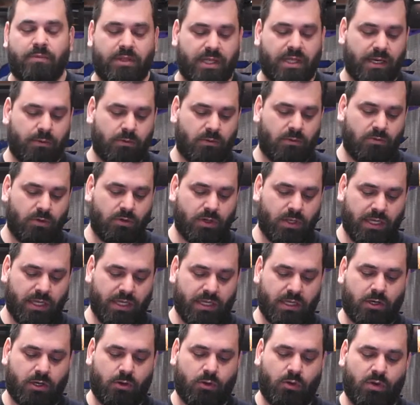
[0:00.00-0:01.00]
They were really
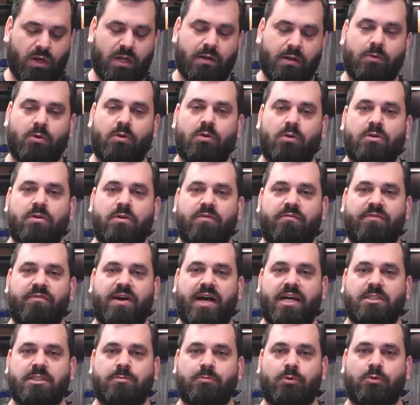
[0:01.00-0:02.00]
an incredible
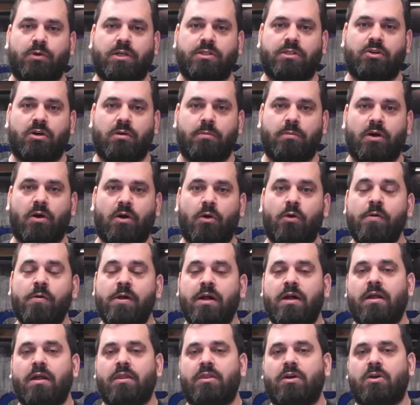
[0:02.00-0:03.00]
fast flowing turbo.
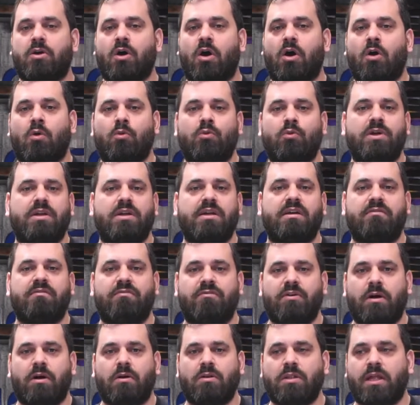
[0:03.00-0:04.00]
The car really
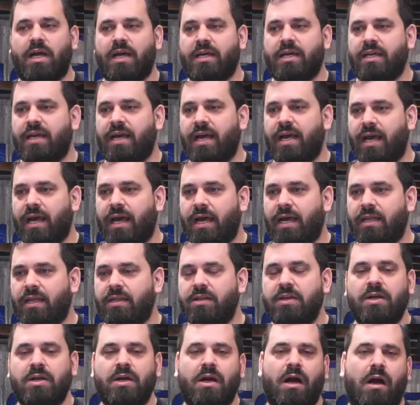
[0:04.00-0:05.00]
felt like it had
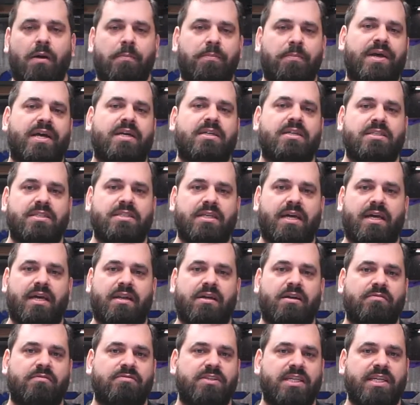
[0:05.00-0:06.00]
a big set
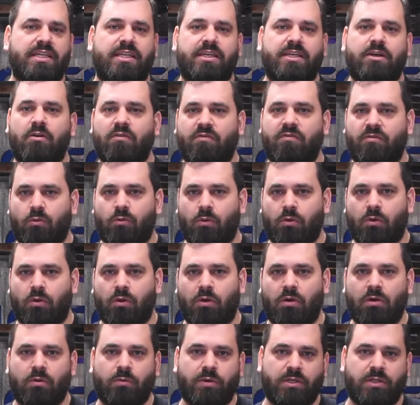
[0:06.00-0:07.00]
of TD04,
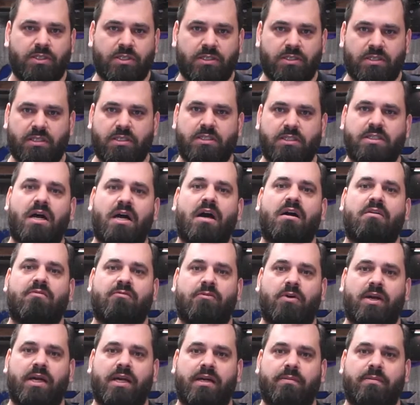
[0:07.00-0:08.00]
which is the stock
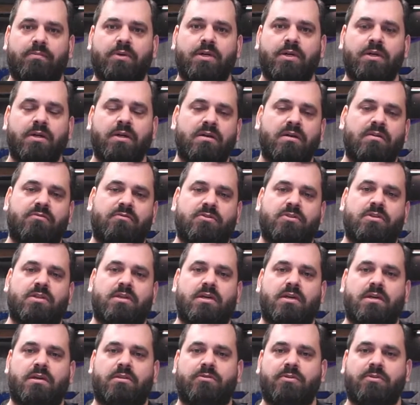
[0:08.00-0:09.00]
frame for
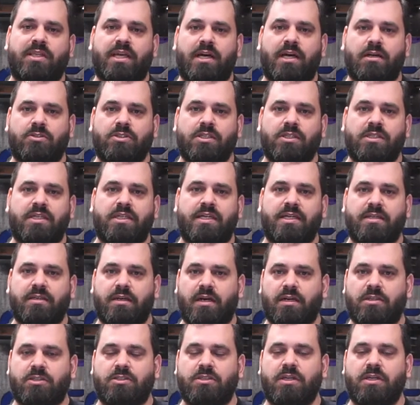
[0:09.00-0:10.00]
the 3000 GT and
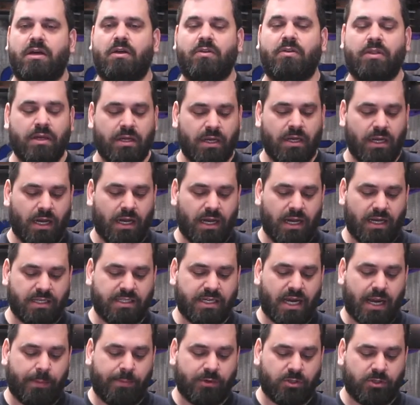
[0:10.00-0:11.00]
Dodge Stealth, uh,
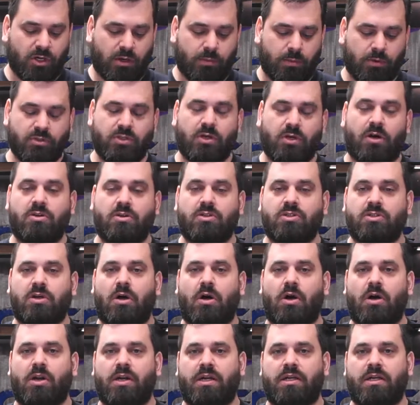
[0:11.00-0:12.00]
type of turbochargers
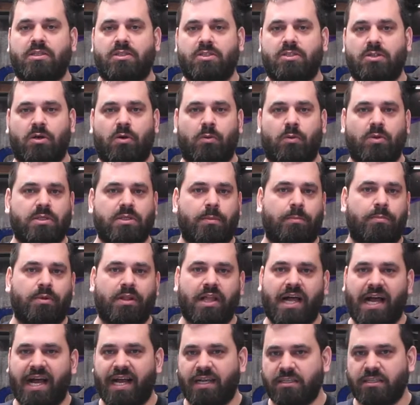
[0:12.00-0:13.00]
on it. So it was a
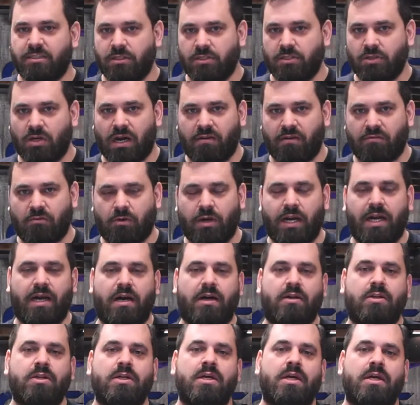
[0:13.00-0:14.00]
blast to drive
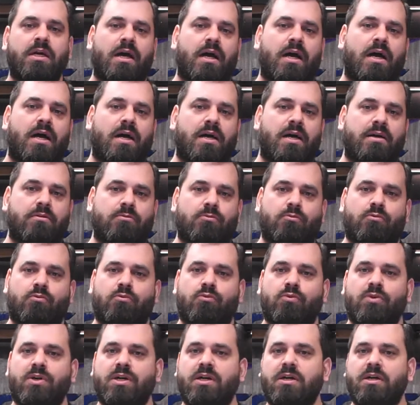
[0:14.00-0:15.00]
around. Uh,
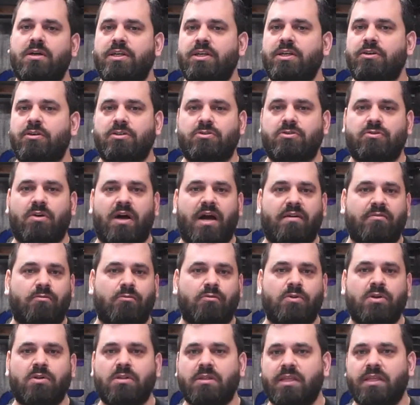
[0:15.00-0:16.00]
really, you could drive
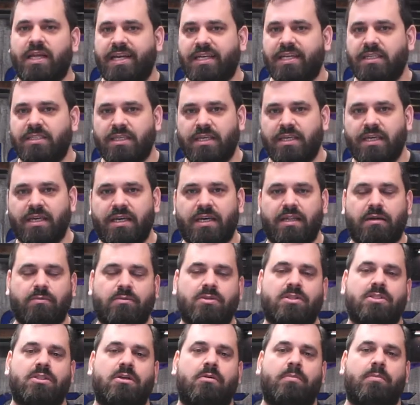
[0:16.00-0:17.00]
real lazy and it
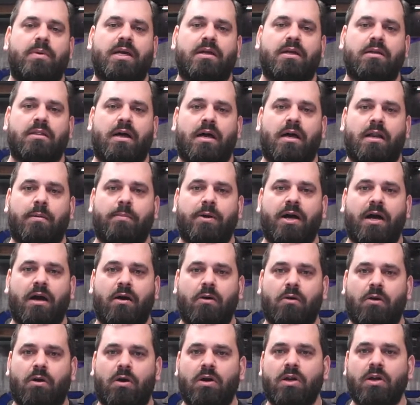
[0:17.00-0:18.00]
would still make a lot of
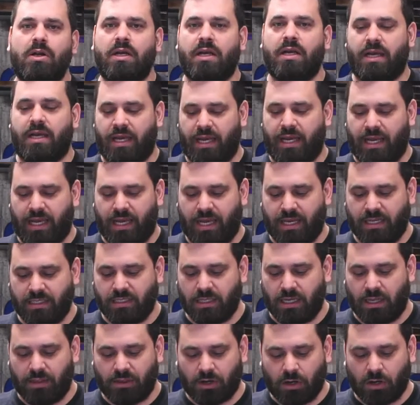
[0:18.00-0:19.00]
power. And
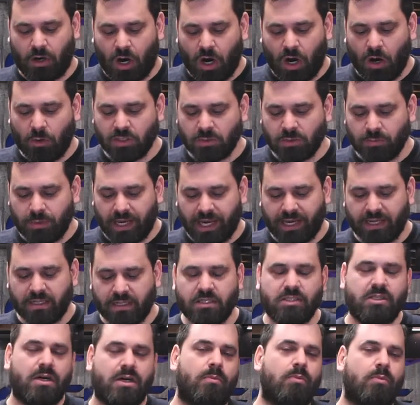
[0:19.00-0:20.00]
uh, the car was making
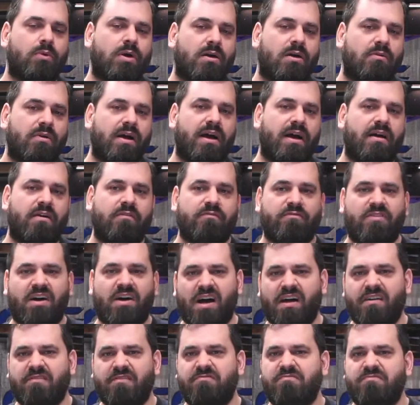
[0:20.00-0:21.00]
somewhere around
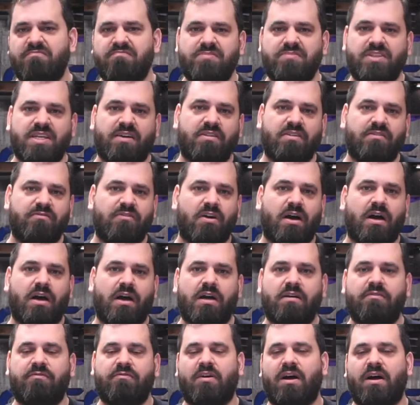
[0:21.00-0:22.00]

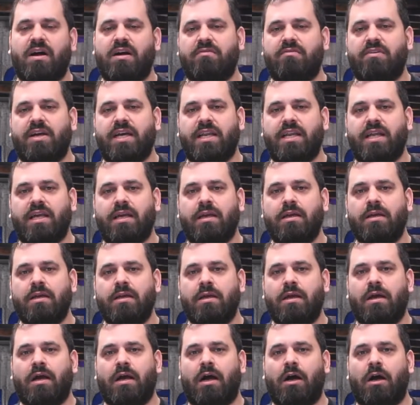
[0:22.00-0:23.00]
575, 580
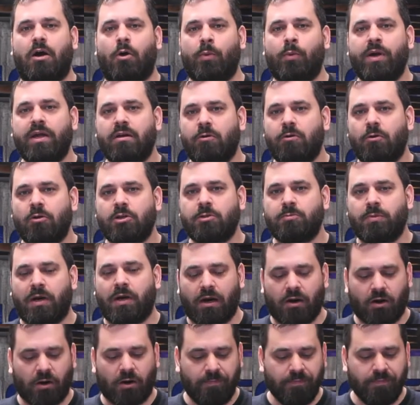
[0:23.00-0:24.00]
uh, wheel
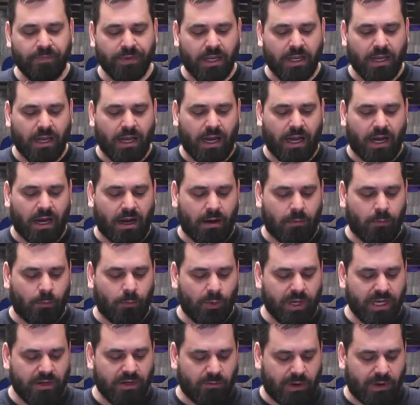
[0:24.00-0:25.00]
horsepower. Um,
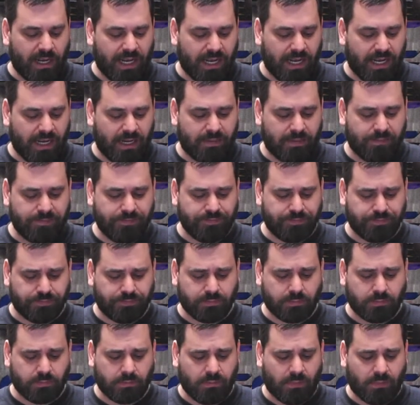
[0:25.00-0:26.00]
we ran
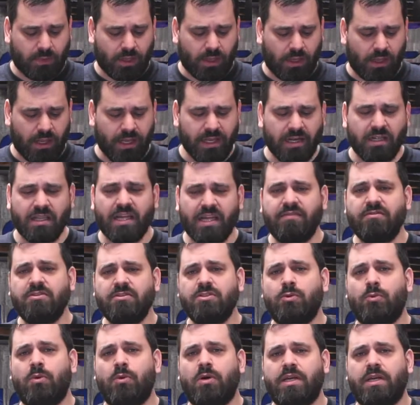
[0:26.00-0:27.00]
an
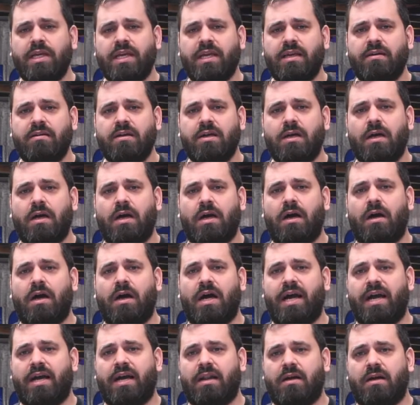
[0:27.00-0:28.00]
1120 uh,
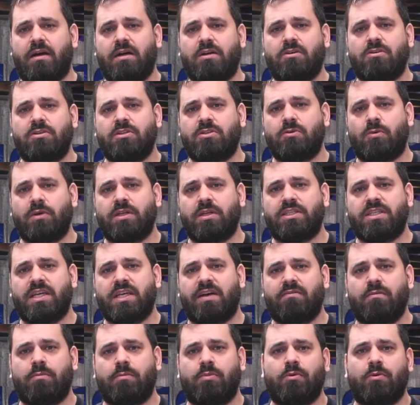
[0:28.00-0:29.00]
at
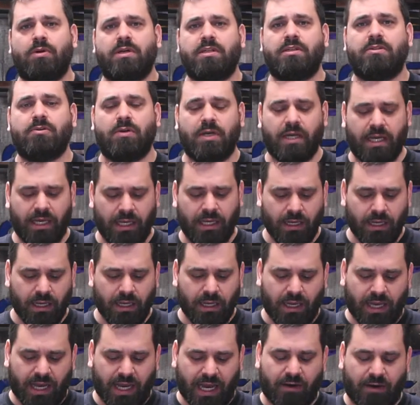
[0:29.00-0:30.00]
127.3
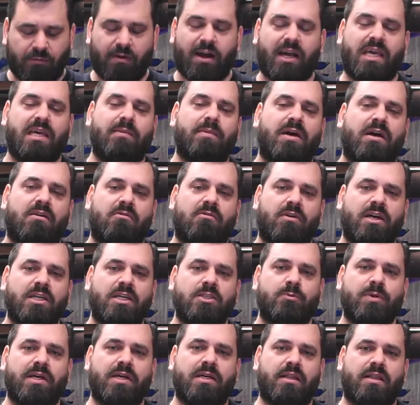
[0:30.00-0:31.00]
at Rocky Mountain
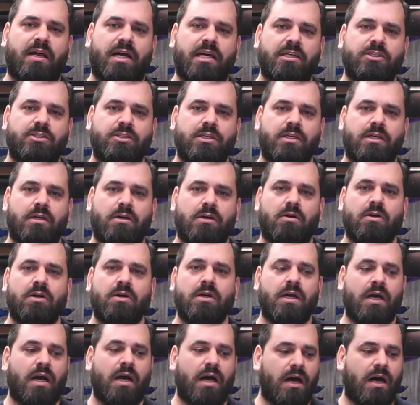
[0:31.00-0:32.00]
Race Week last year
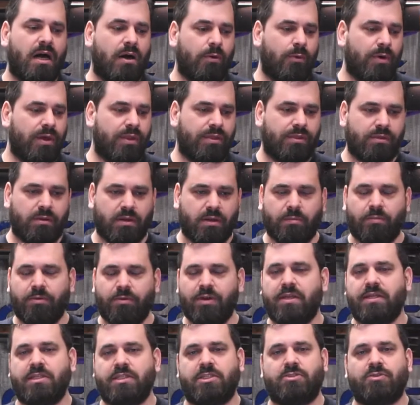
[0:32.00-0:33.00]
uh, with
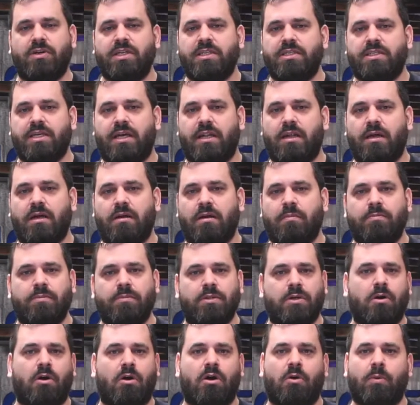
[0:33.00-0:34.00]
completely street setup.
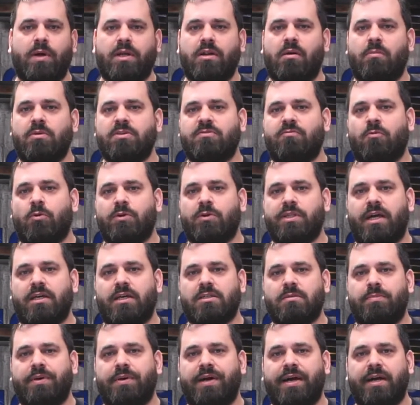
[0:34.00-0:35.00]
The car weighed almost
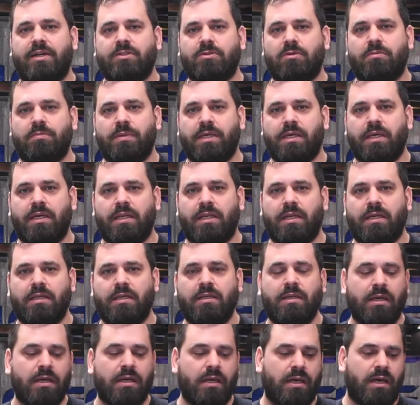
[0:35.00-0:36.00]
4,000 pounds with me in
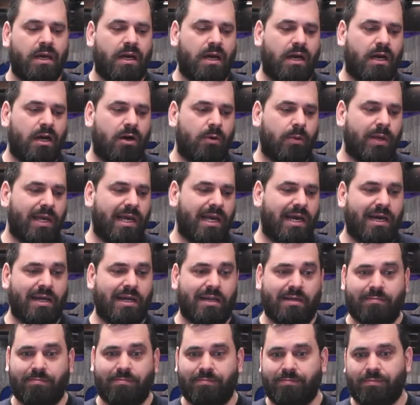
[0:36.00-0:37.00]
it. Uh, we
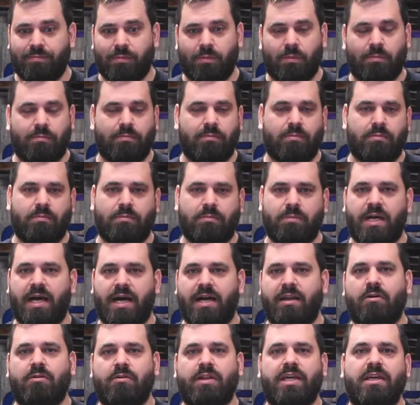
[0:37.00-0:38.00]
had
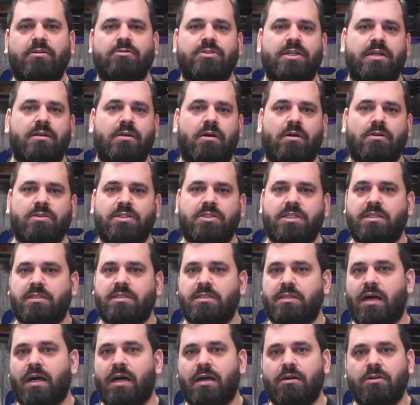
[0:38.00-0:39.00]
Nitto Neogen
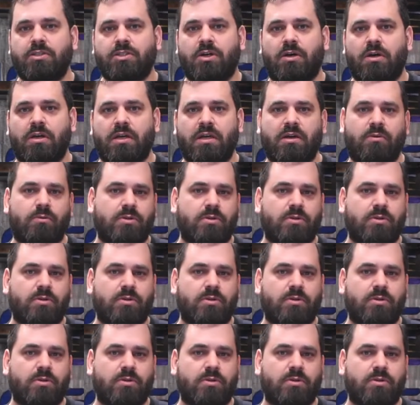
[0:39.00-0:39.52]
all-season tires on it.